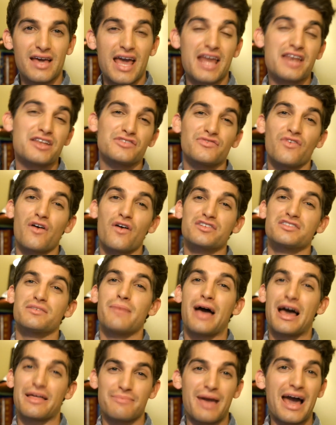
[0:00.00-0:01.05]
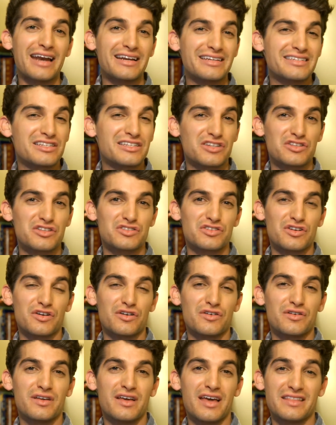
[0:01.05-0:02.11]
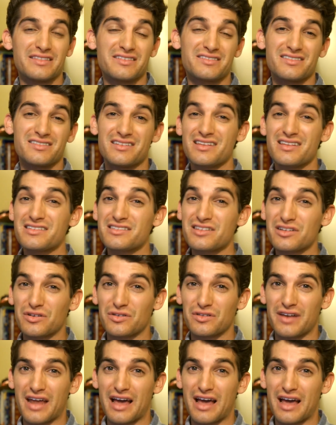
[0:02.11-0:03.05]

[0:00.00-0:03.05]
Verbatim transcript: And as far as the mathematics is concerned and the statistical